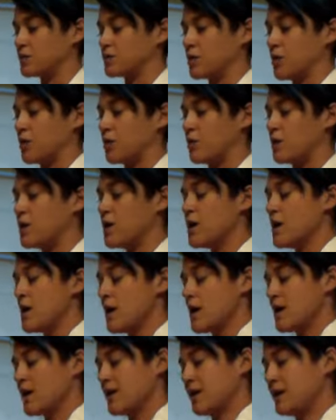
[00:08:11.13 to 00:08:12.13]
So
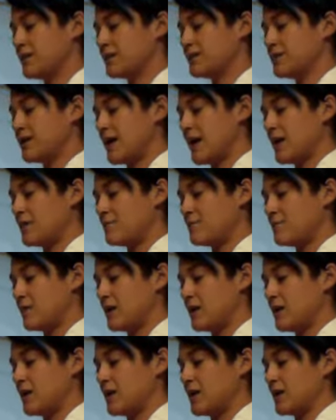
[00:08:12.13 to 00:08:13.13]
inside
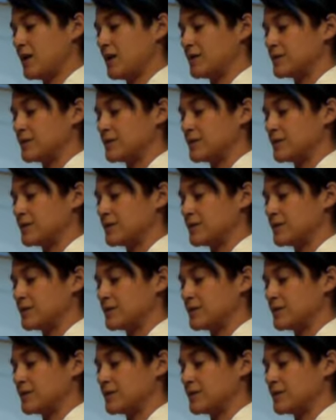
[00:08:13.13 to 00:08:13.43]
meaning it's